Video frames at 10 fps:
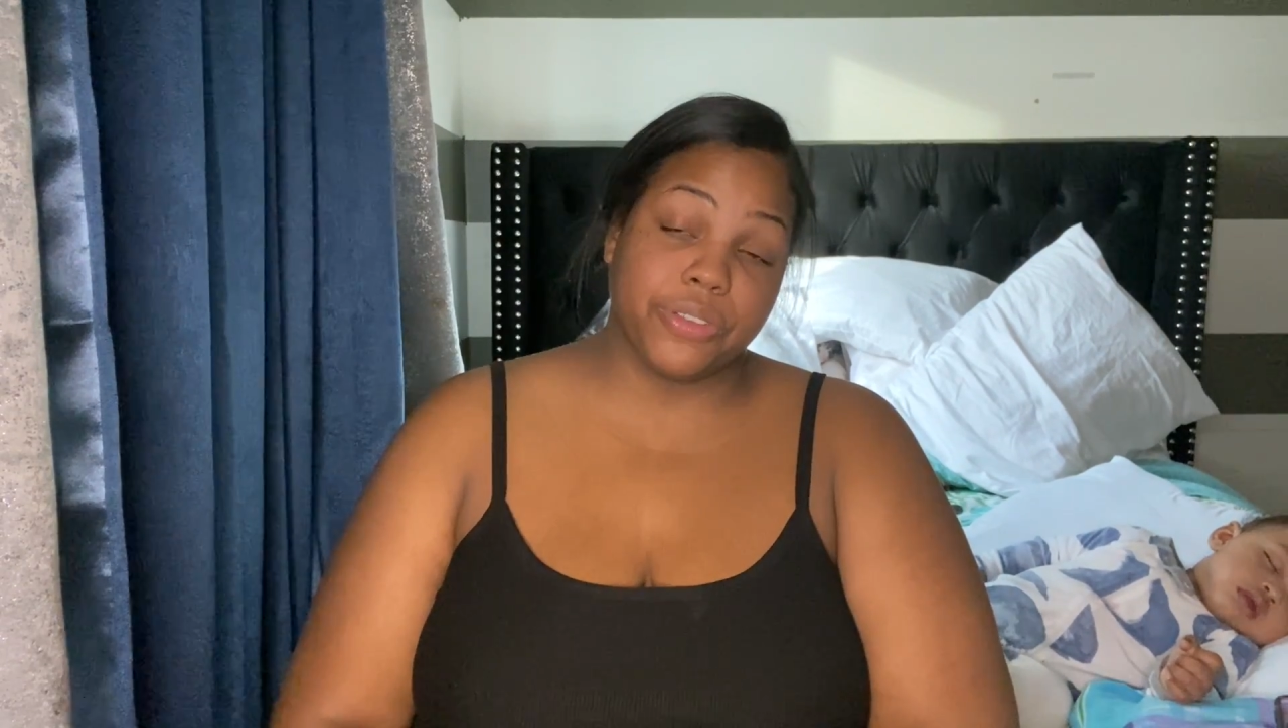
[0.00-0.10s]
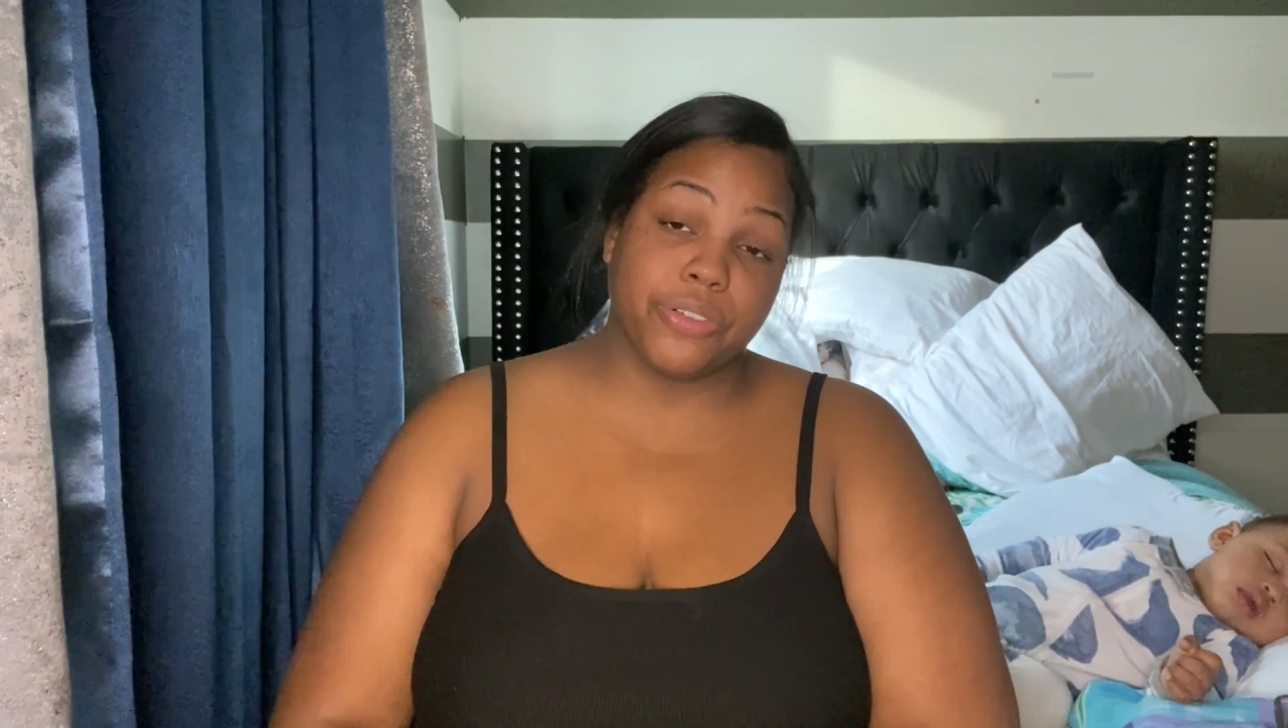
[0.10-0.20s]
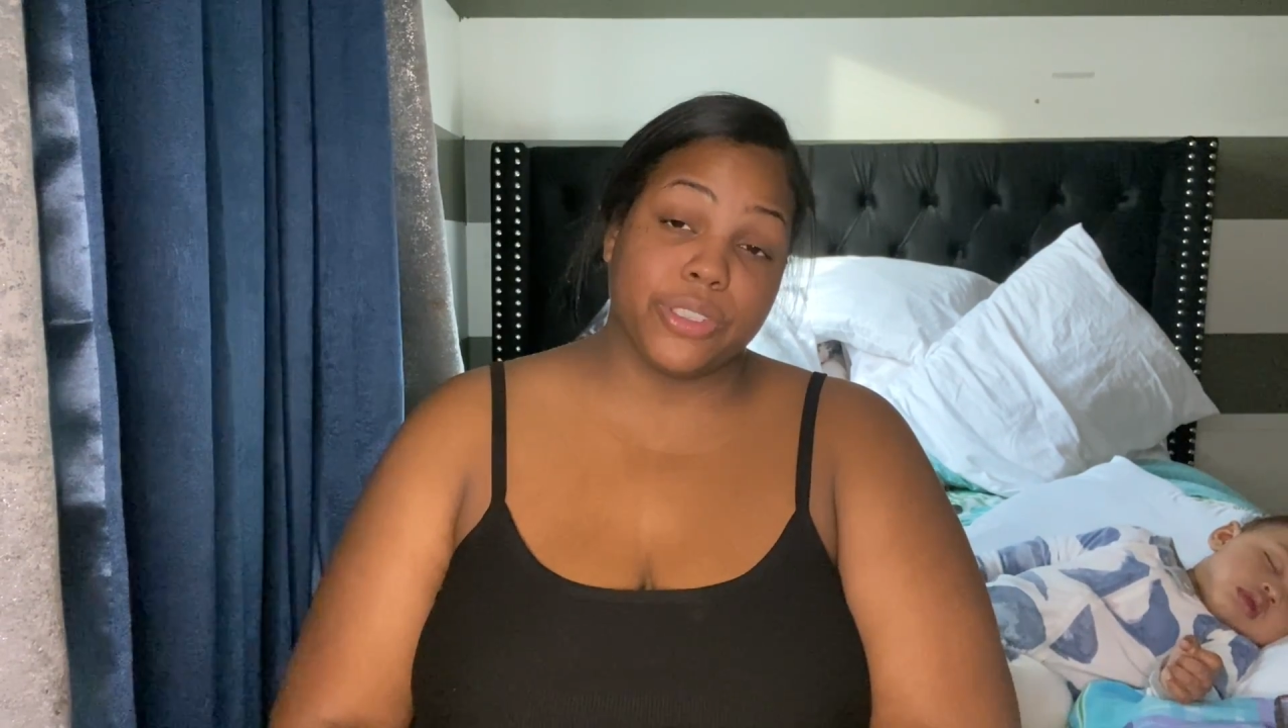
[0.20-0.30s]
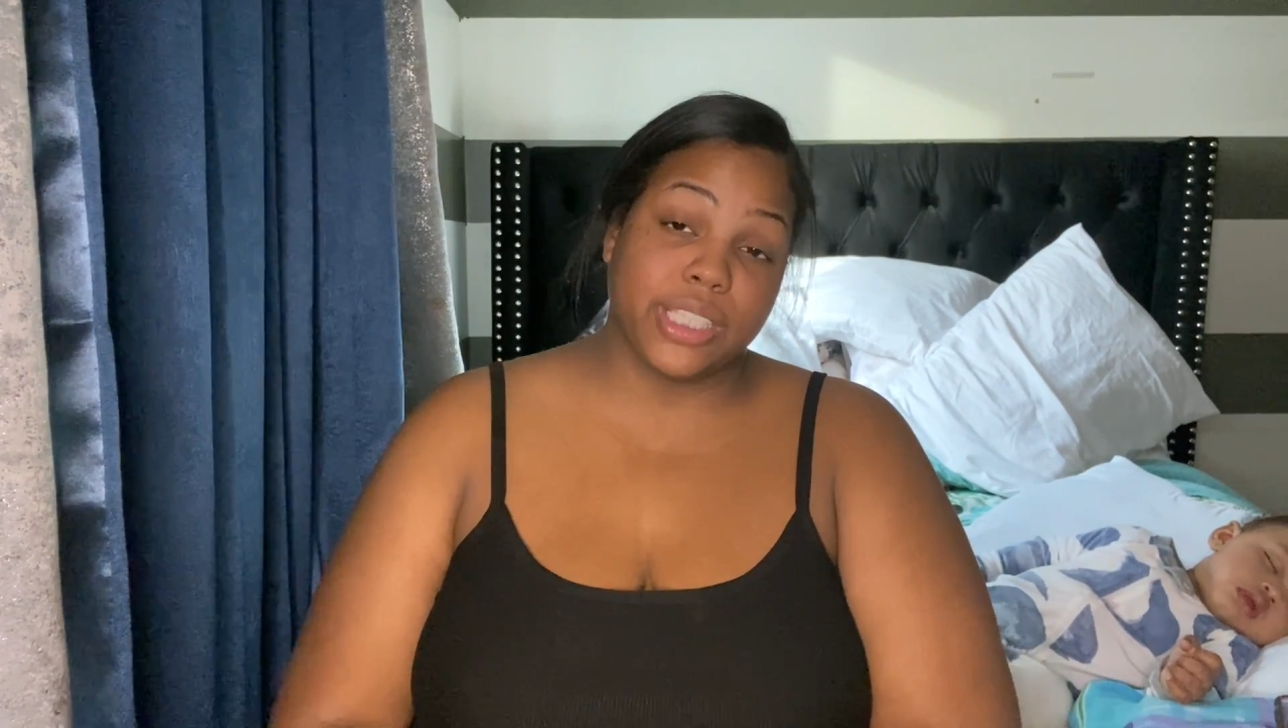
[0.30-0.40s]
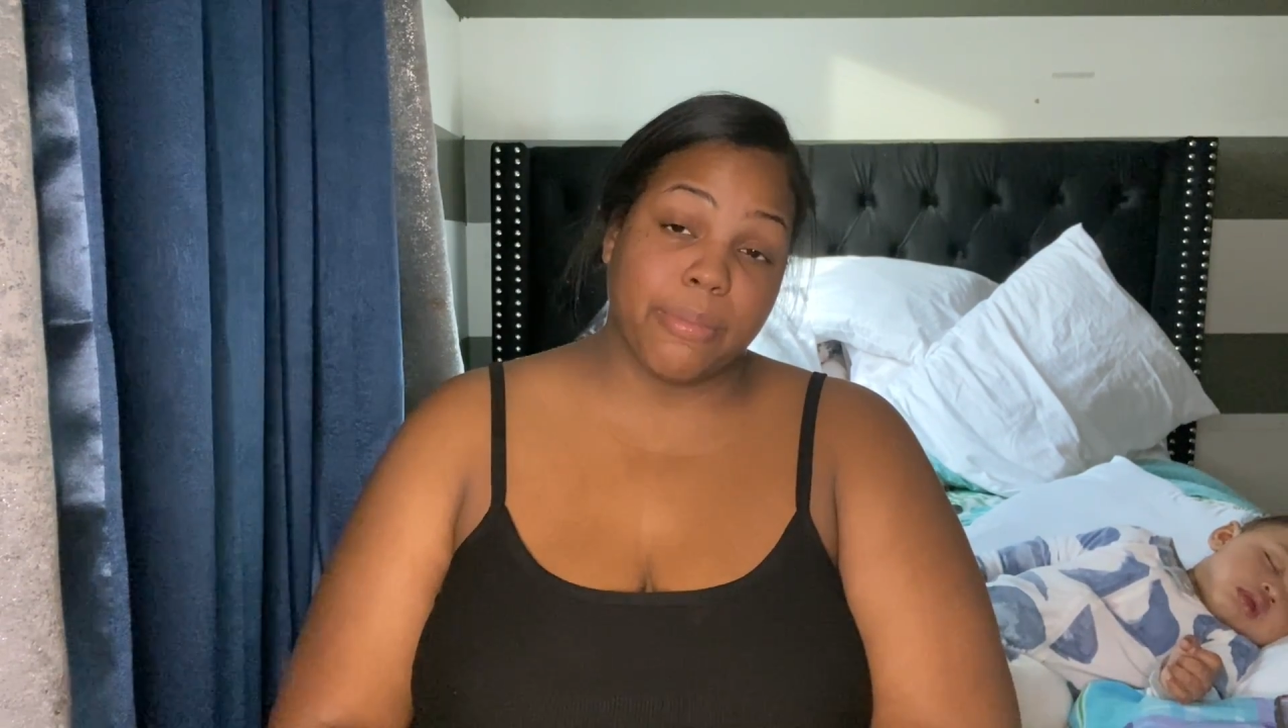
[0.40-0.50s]
the
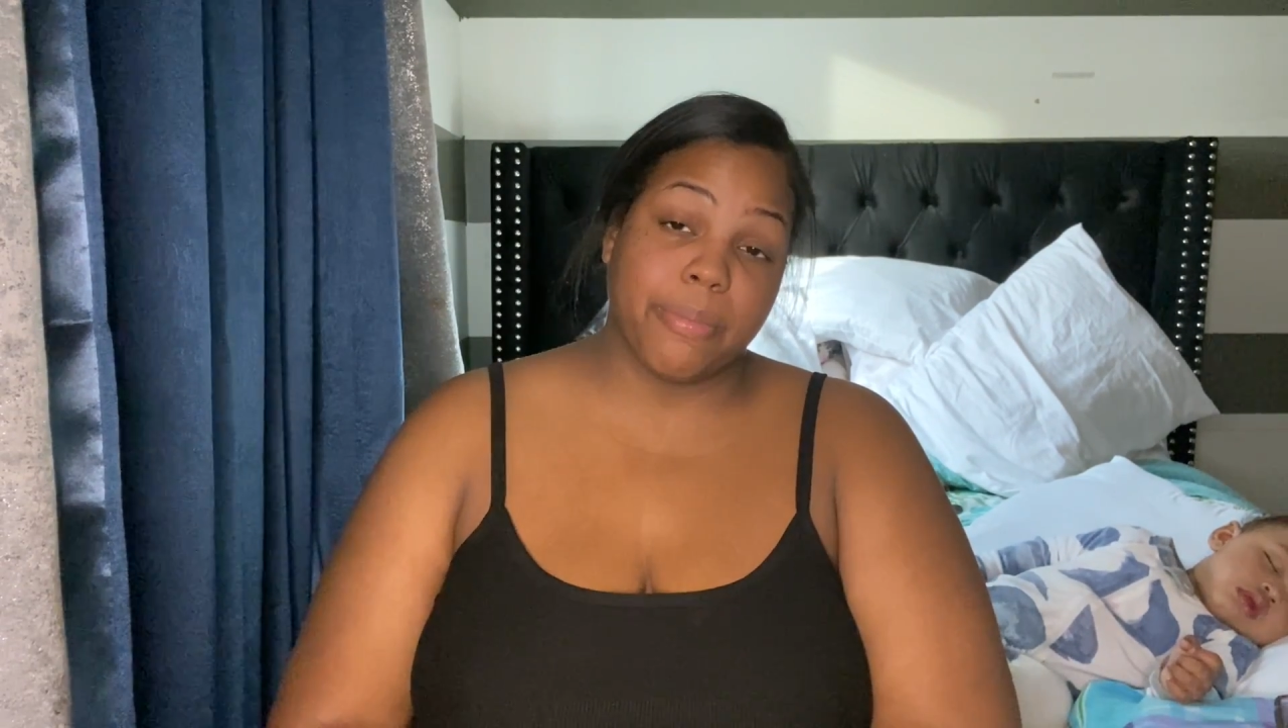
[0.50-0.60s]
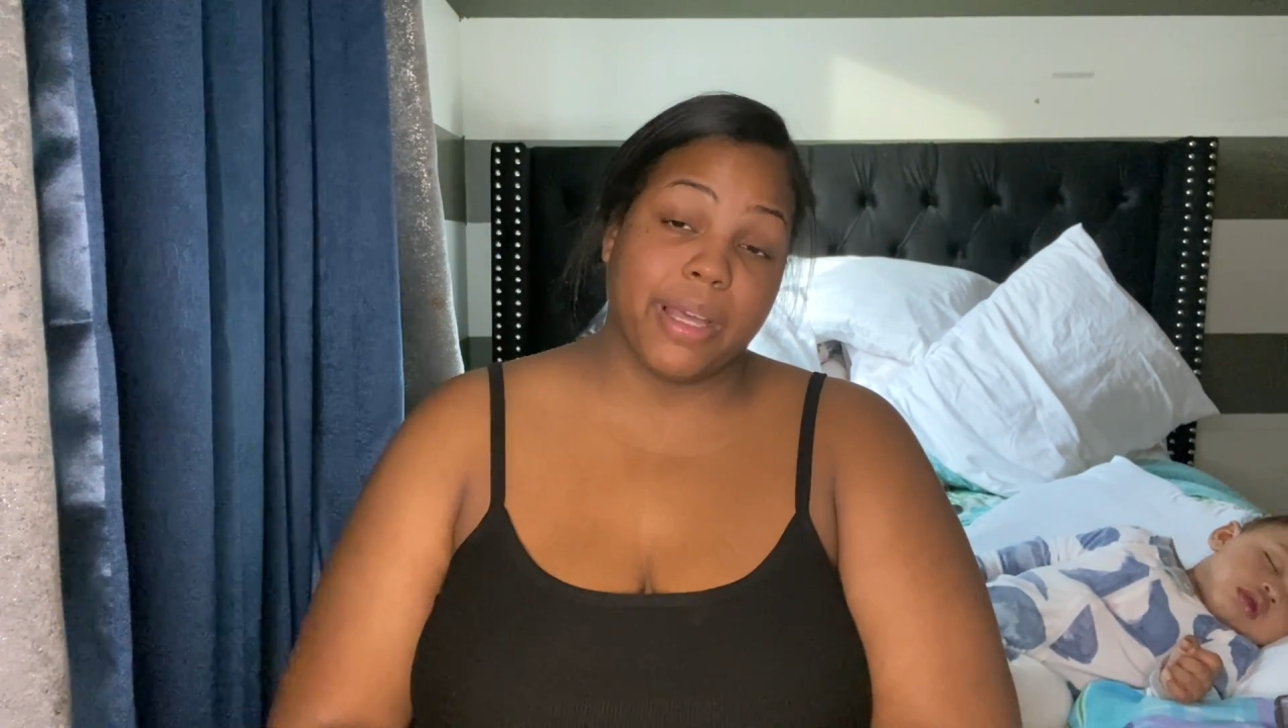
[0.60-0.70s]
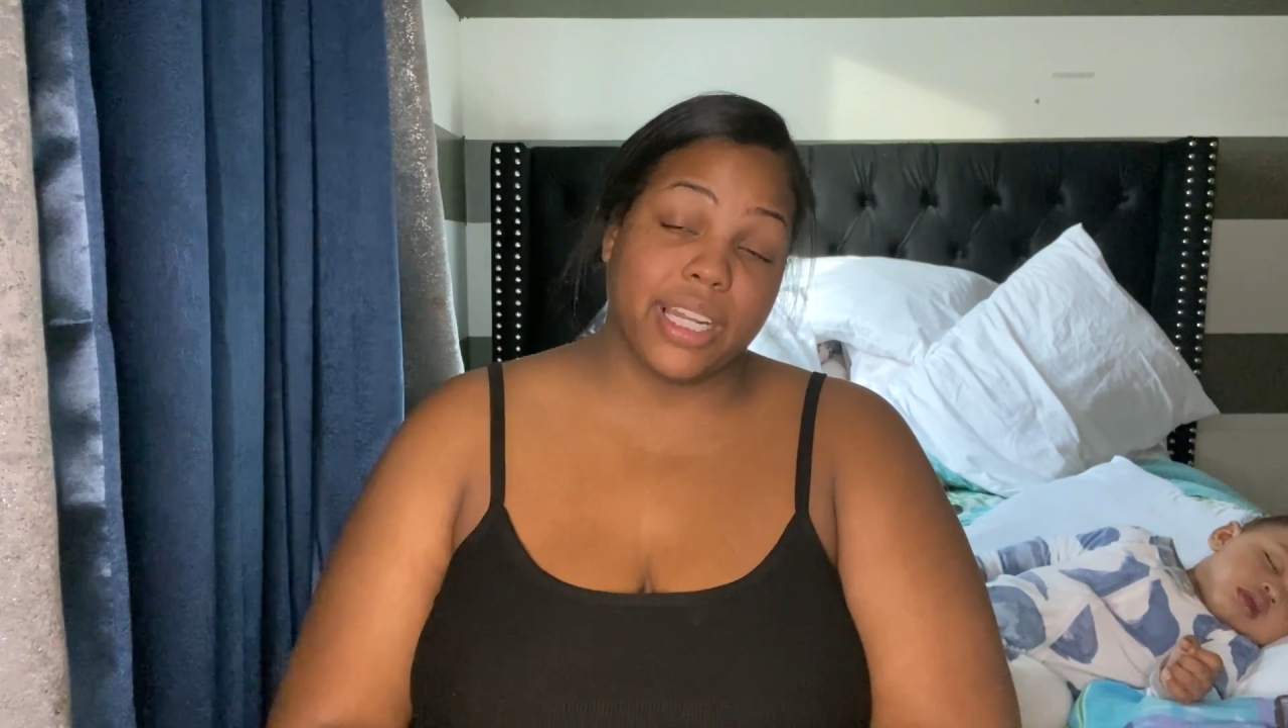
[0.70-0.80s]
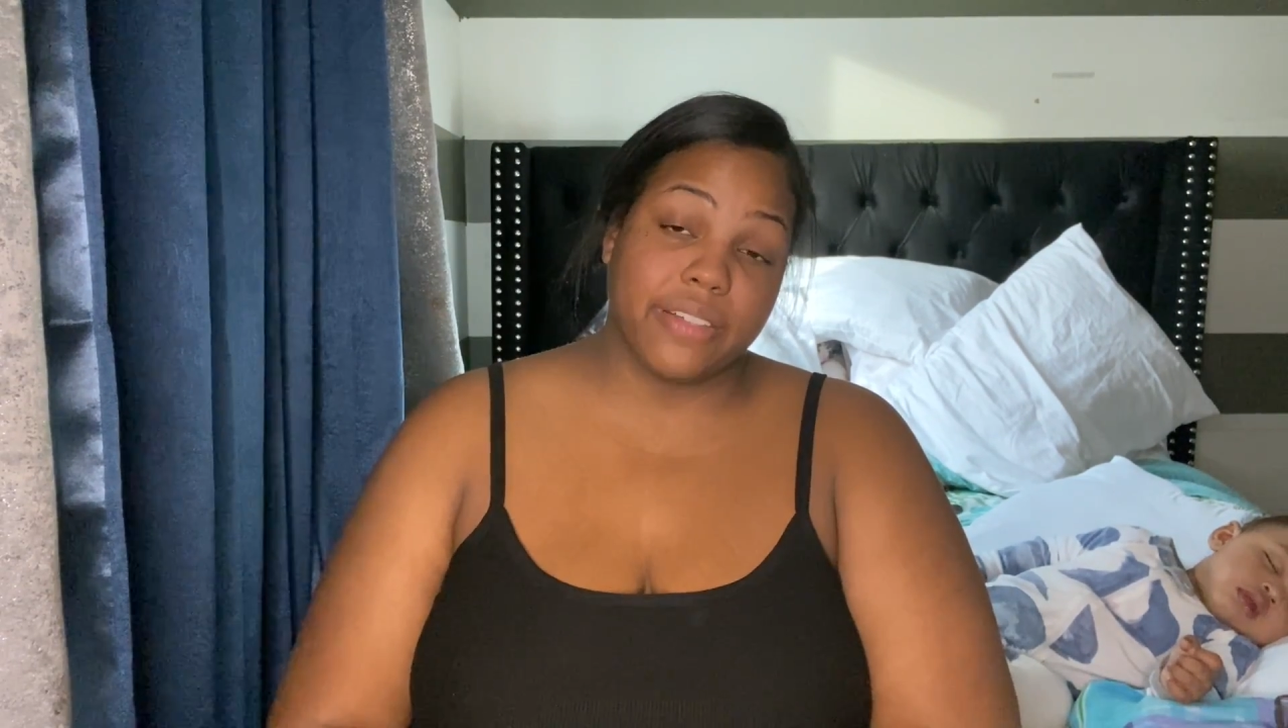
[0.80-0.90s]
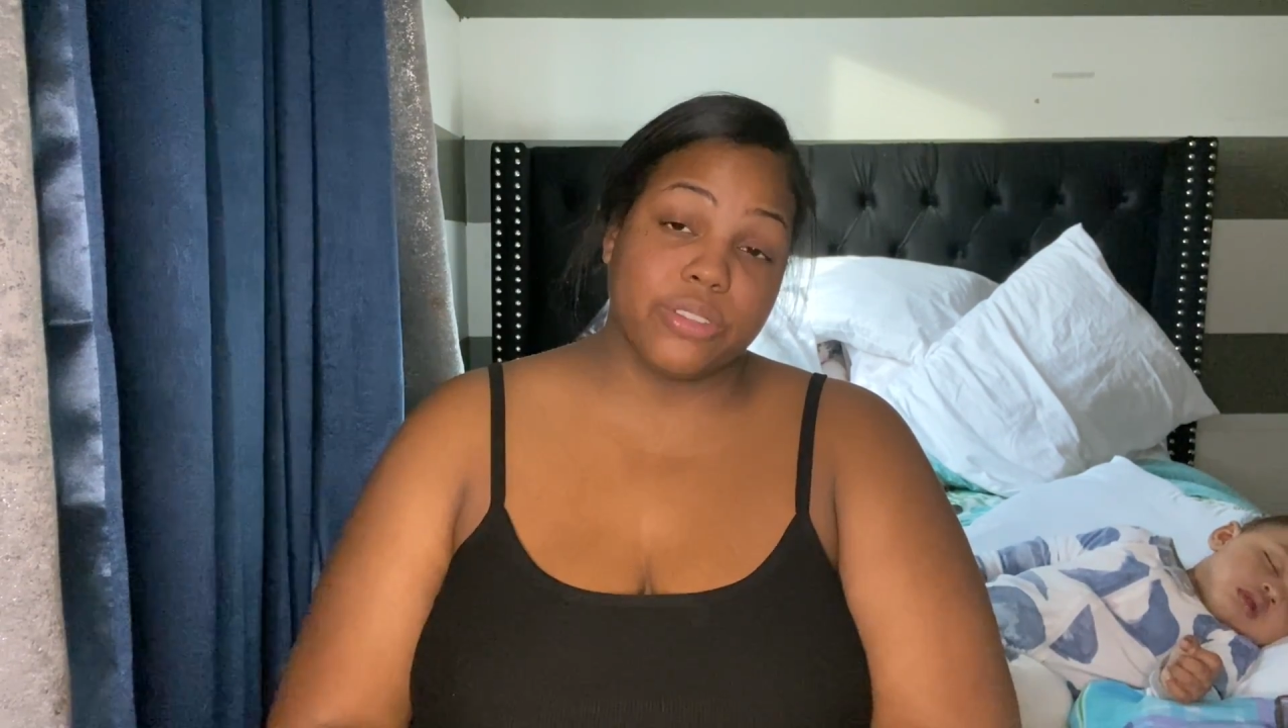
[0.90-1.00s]
first time in my
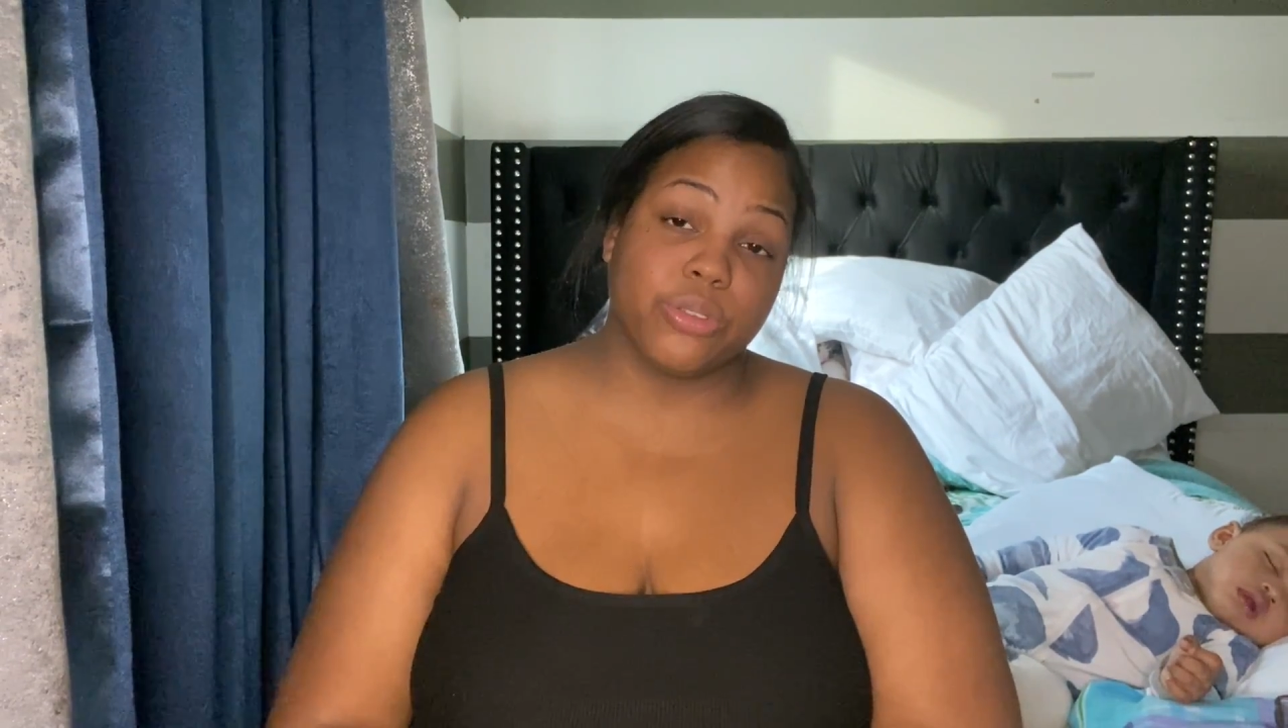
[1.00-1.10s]
life